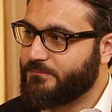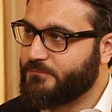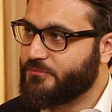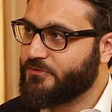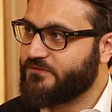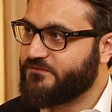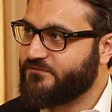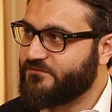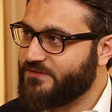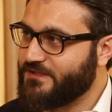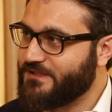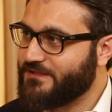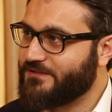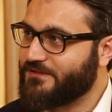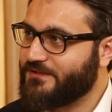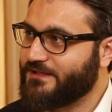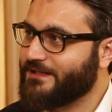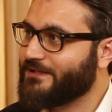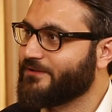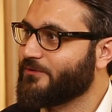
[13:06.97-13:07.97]
put
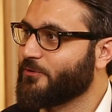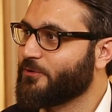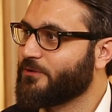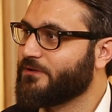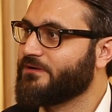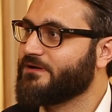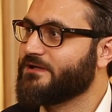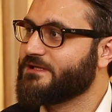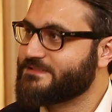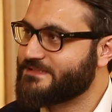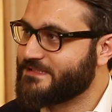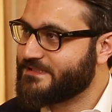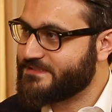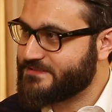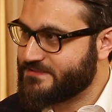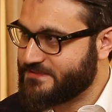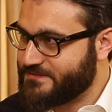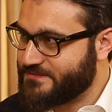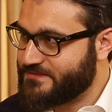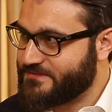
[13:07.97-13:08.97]
fear in ordinary
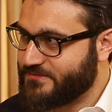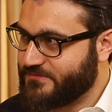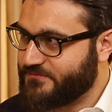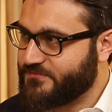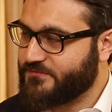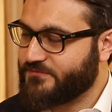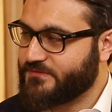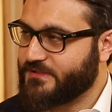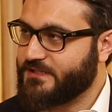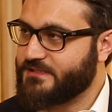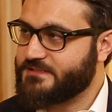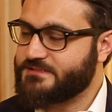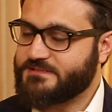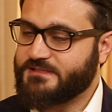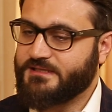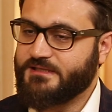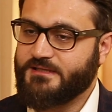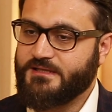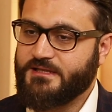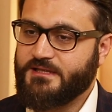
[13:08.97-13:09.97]
citizens of
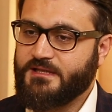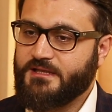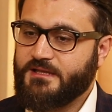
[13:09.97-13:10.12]
Afghanistan.